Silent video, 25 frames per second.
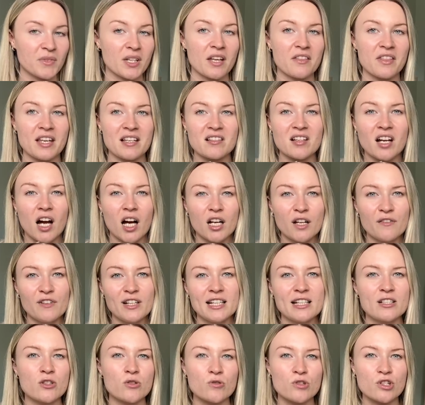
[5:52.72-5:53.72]
there's kind of a
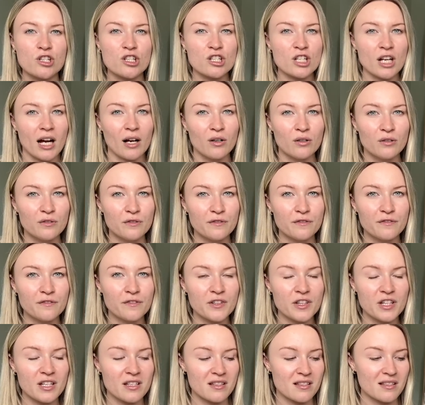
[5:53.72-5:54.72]
little shelf
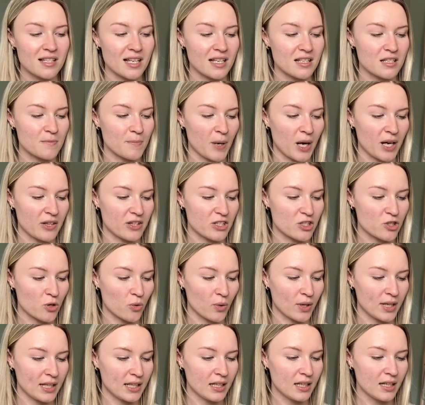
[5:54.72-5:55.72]
that sits by the
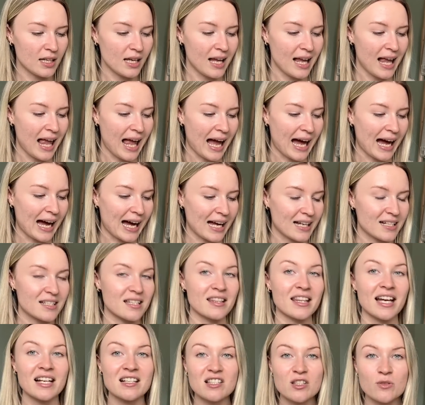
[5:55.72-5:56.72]
toilet, and
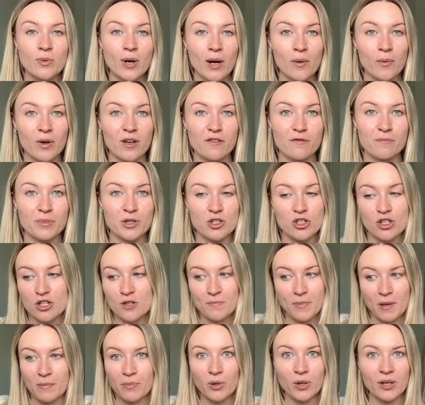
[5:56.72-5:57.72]
that's where we've just
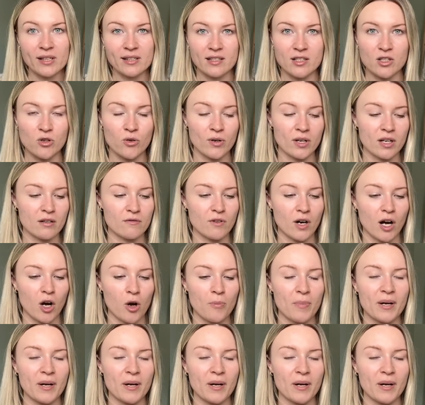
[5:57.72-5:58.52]
been putting the toilet roll.